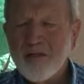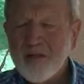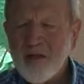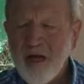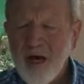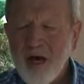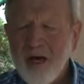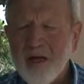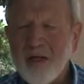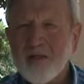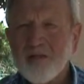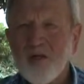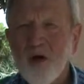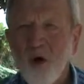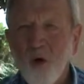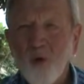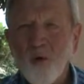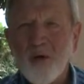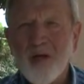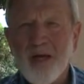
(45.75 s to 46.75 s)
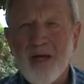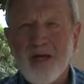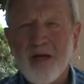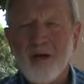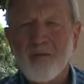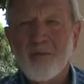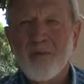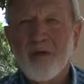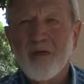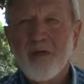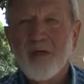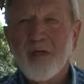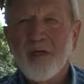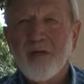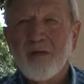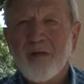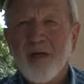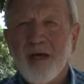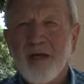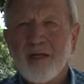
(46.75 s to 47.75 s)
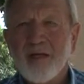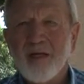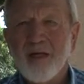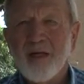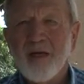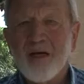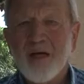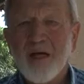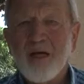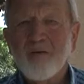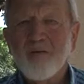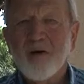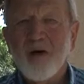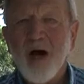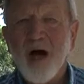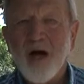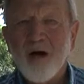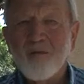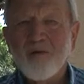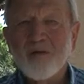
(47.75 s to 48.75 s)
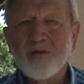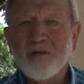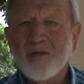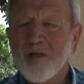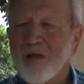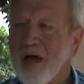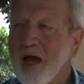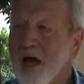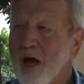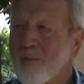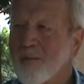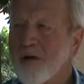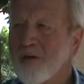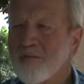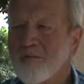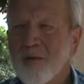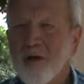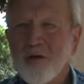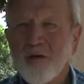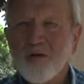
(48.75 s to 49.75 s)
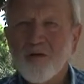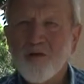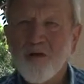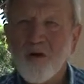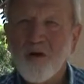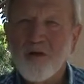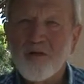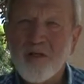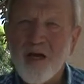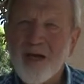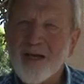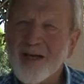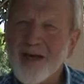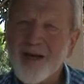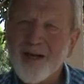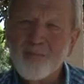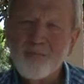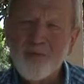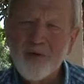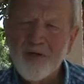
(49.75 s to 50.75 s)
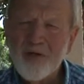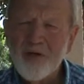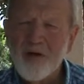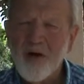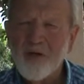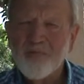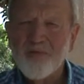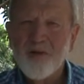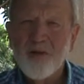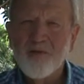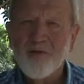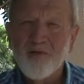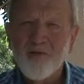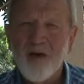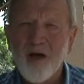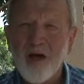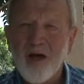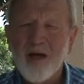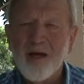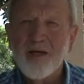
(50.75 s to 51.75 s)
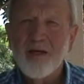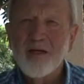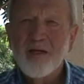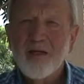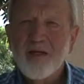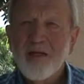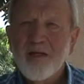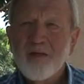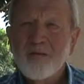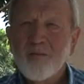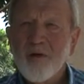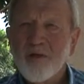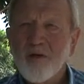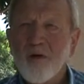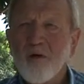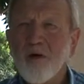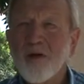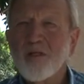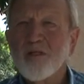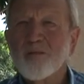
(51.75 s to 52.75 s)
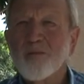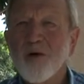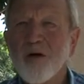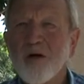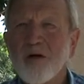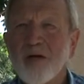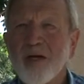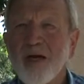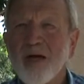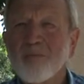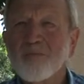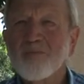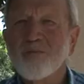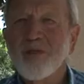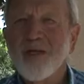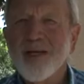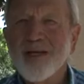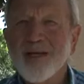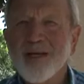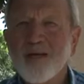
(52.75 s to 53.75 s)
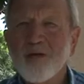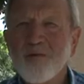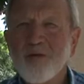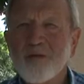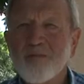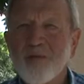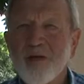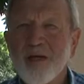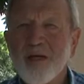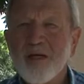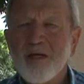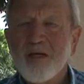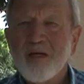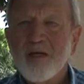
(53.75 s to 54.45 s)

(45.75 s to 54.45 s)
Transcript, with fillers: God had told him that I was to help him build a church. I kind of put it off to the side, but the Holy Spirit kept dealing with me.